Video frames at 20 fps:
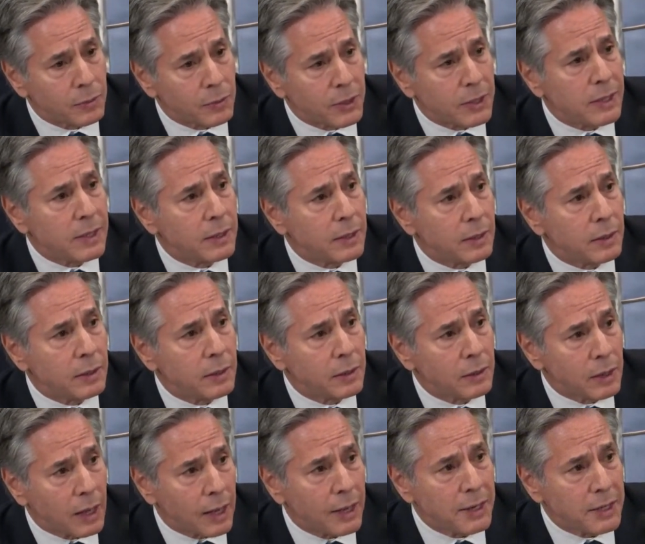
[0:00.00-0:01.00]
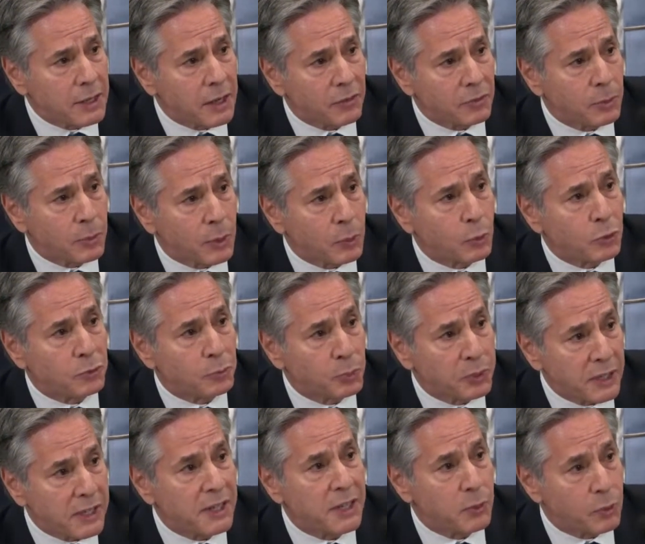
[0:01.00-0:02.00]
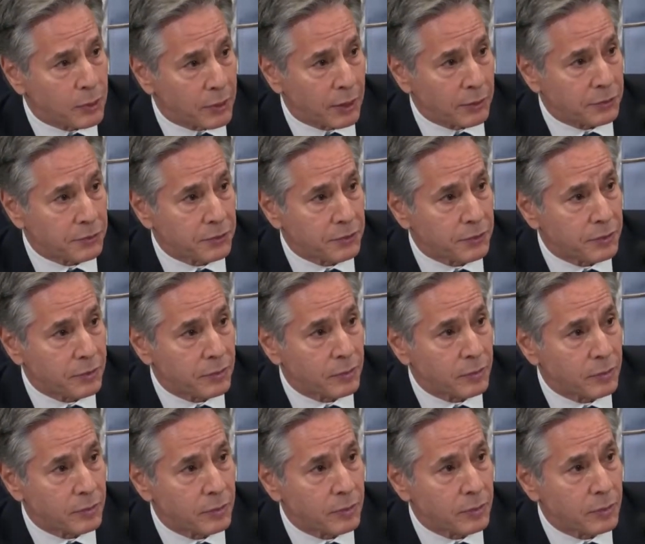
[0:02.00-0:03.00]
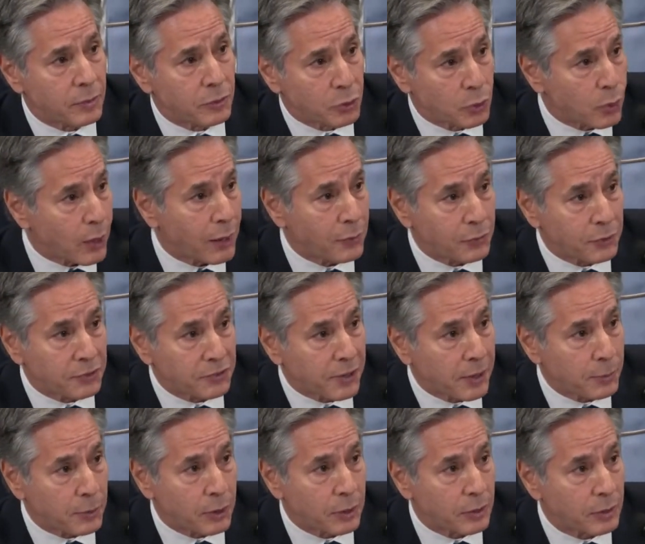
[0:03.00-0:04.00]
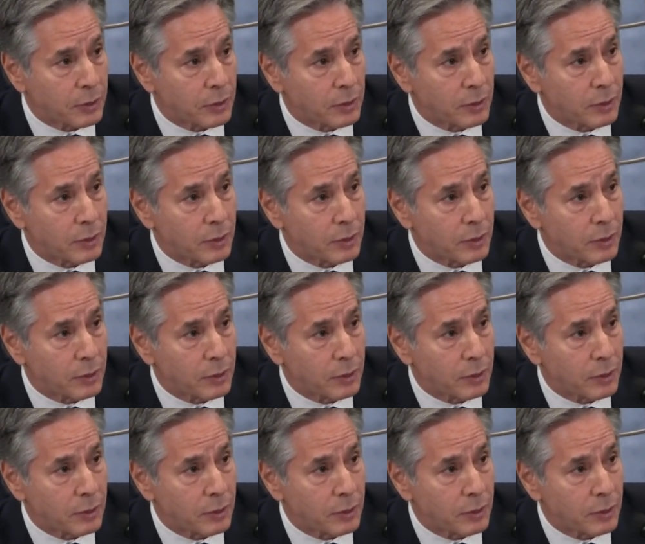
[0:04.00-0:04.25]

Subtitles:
The Ghani government was pleading with us throughout the summer,